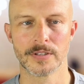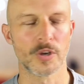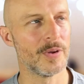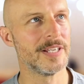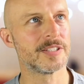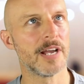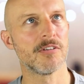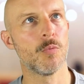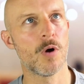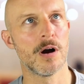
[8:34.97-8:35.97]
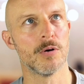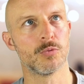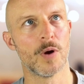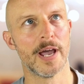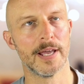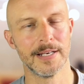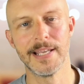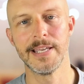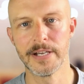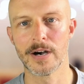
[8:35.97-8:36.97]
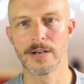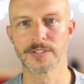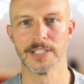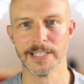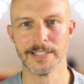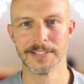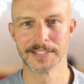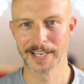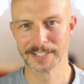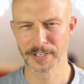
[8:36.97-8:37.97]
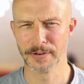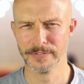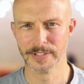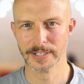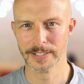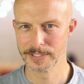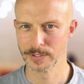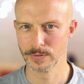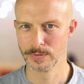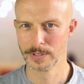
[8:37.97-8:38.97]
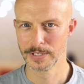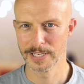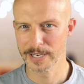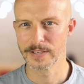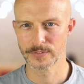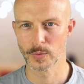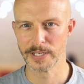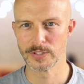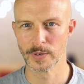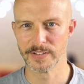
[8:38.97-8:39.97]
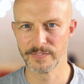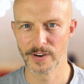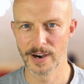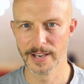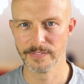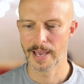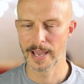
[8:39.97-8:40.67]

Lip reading: So is there a world where Lee Carsley takes over until the end of 2025,